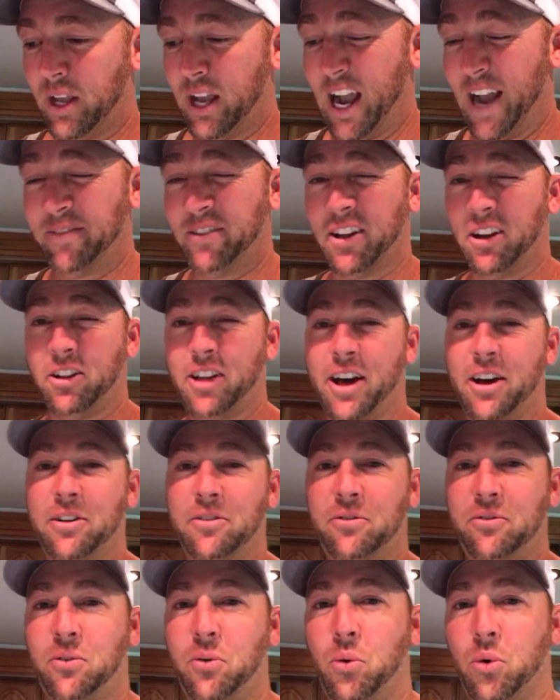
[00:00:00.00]
I've done a lot
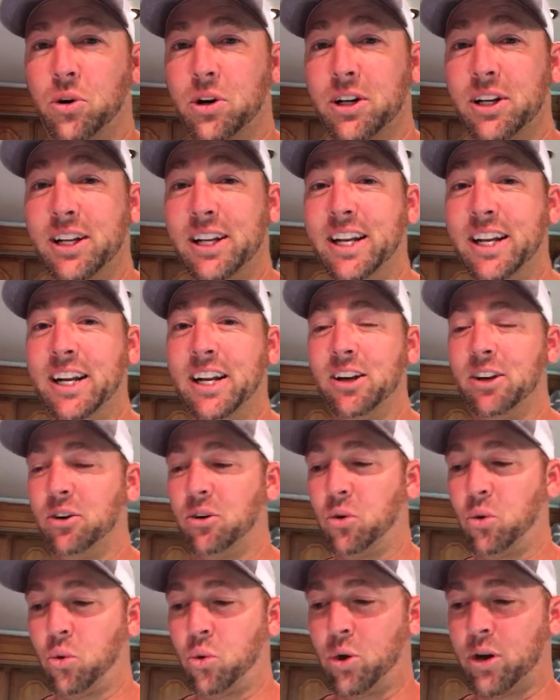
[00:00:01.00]
for
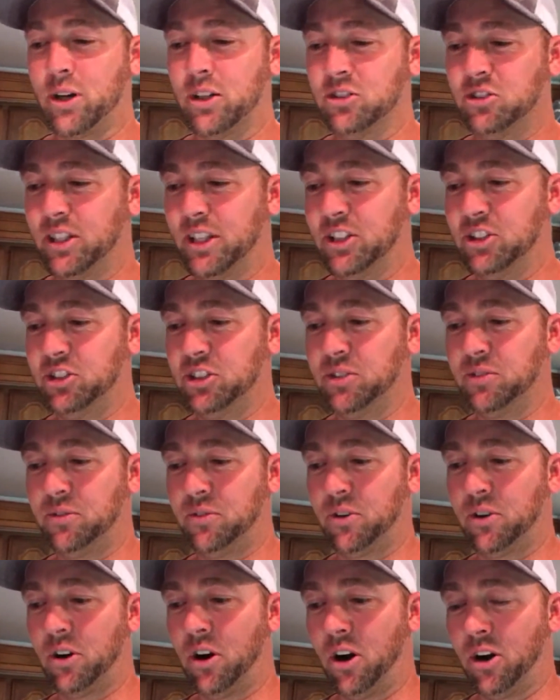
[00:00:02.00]
gear
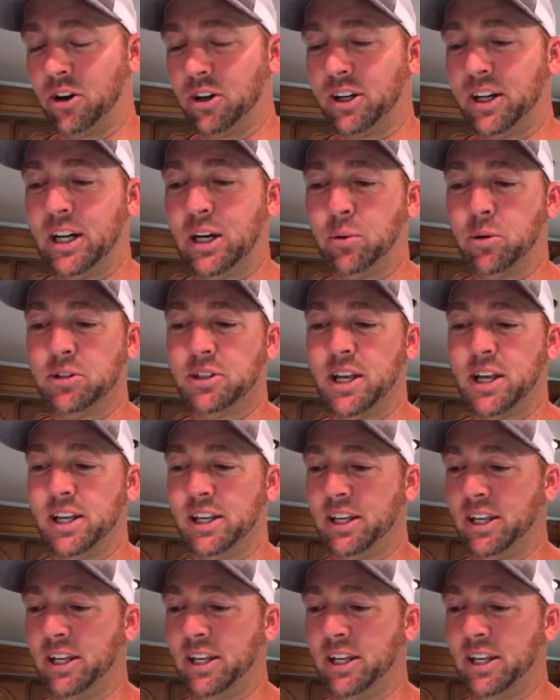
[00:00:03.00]
organization for our gear we're